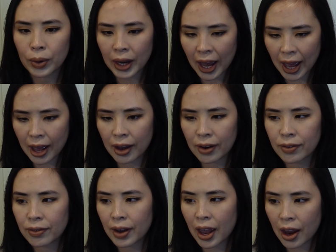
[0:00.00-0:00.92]
we have
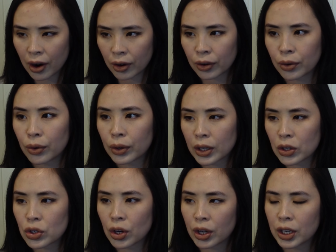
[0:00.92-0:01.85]
Eren, who can
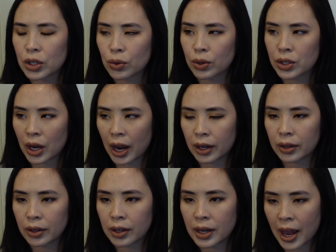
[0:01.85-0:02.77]
turn into a Titan.
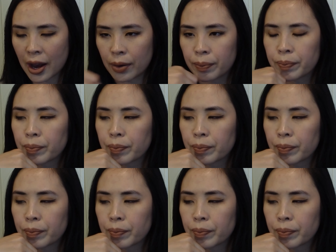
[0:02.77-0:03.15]
Now,